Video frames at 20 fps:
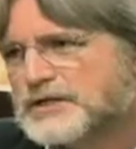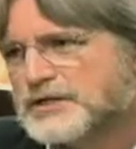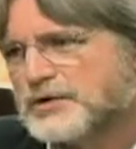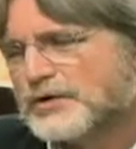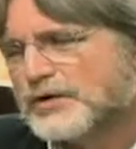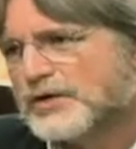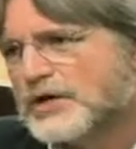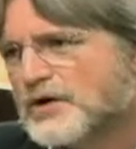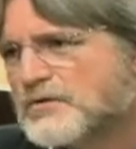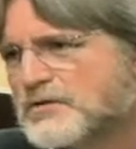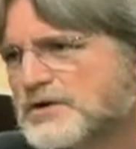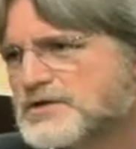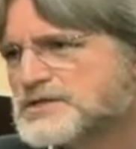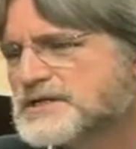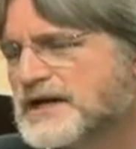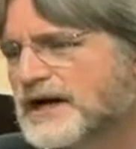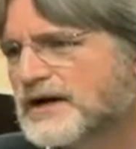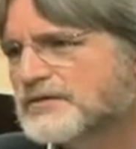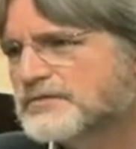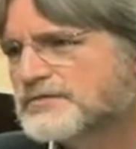your lower
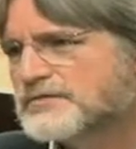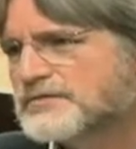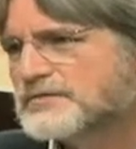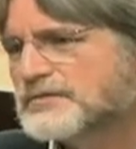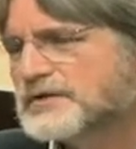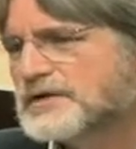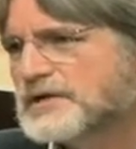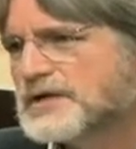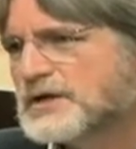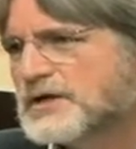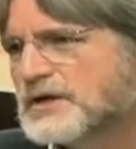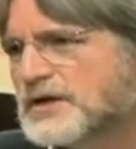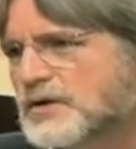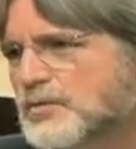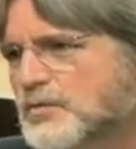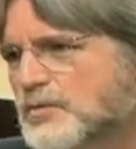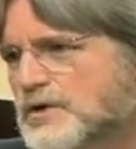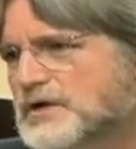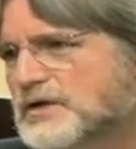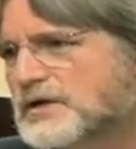self
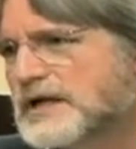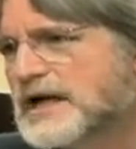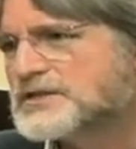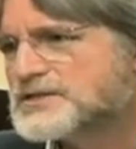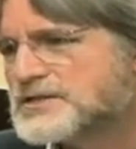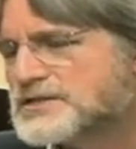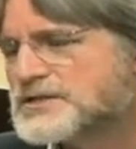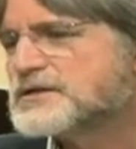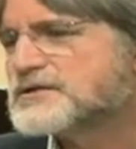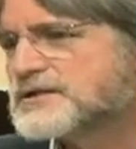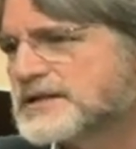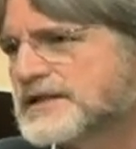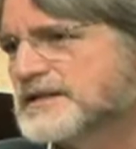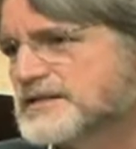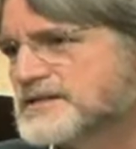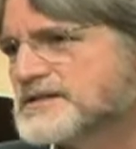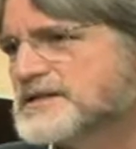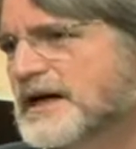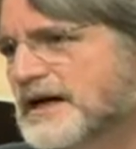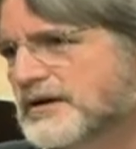will assert
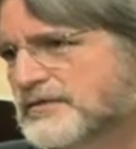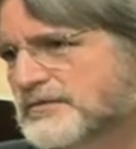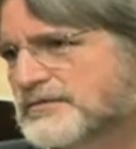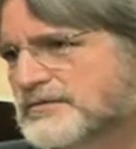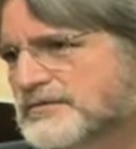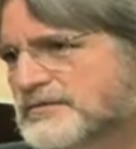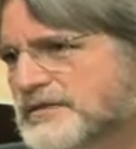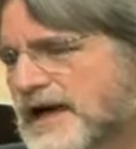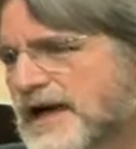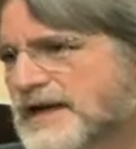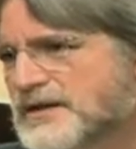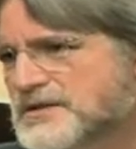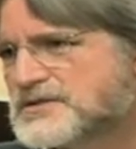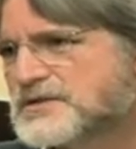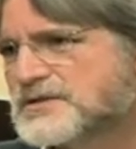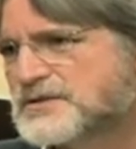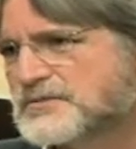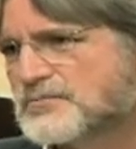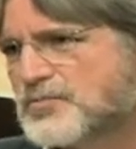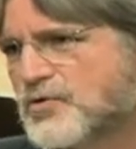itself at a
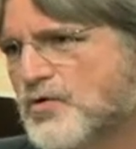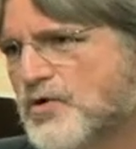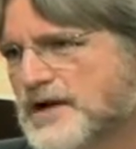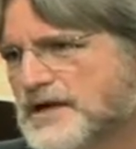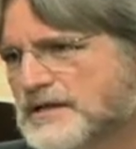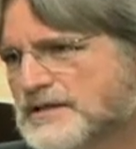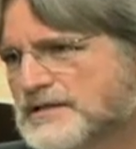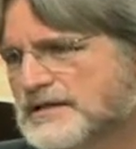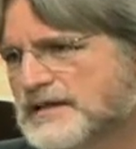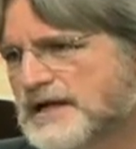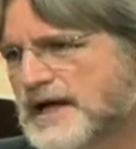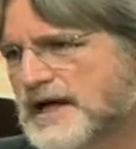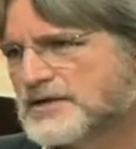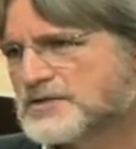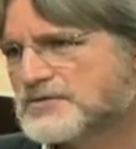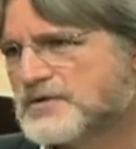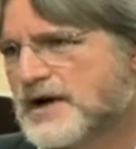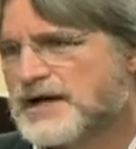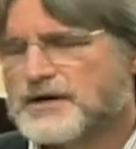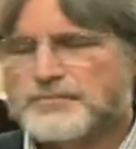certain point and
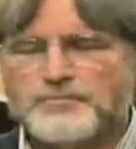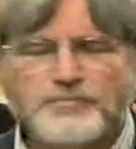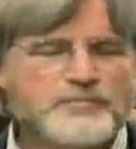try to